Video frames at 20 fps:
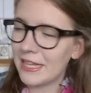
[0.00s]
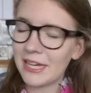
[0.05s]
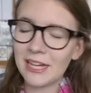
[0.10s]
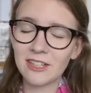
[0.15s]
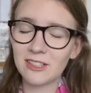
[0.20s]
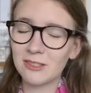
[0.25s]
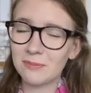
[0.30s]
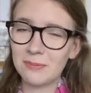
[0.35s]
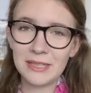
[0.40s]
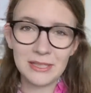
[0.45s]

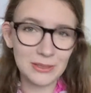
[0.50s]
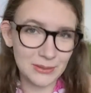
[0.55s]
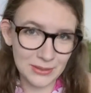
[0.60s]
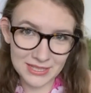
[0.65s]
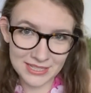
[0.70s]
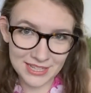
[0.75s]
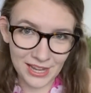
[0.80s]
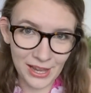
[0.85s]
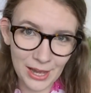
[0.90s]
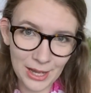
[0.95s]
there have been
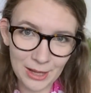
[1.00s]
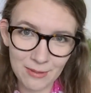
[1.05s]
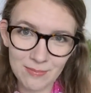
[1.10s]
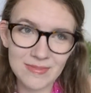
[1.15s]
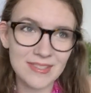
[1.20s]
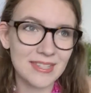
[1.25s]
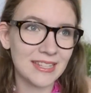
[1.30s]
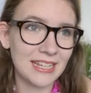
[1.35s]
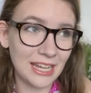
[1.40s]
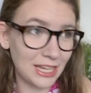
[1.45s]
good
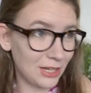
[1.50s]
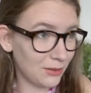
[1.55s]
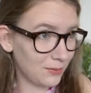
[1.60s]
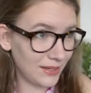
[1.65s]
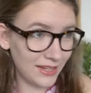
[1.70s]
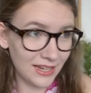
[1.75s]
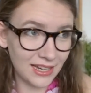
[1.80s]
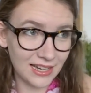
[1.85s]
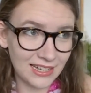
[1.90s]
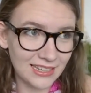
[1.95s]
times, and here
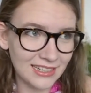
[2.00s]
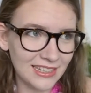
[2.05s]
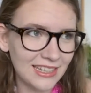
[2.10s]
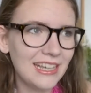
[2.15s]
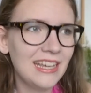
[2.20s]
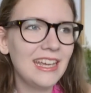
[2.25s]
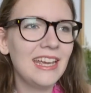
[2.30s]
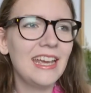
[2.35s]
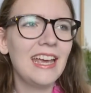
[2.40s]
we are